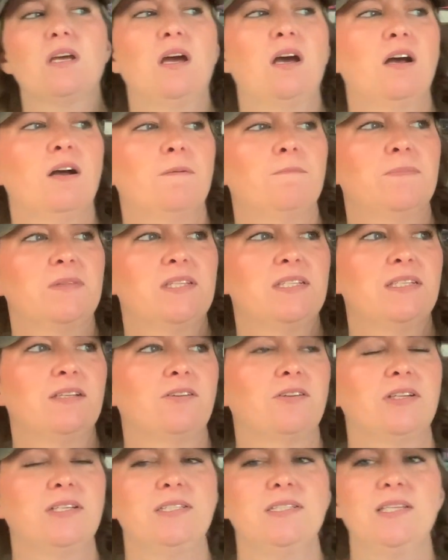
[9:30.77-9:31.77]
the
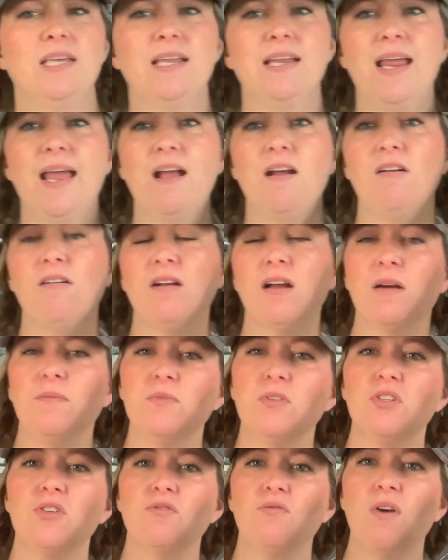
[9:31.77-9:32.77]
series An Heir
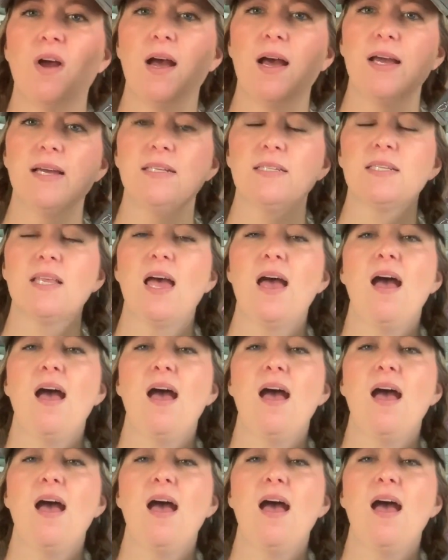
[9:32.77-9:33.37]
Comes to Rise.